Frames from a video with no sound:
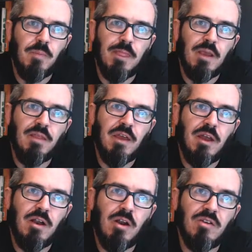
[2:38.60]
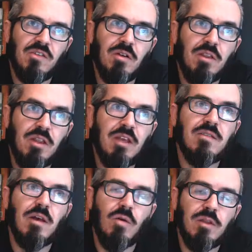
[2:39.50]
there are certain things
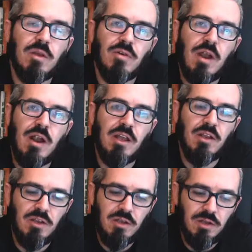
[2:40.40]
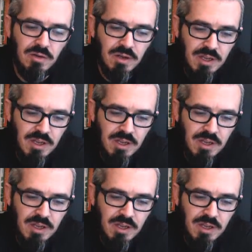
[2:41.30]
that only prayer can do.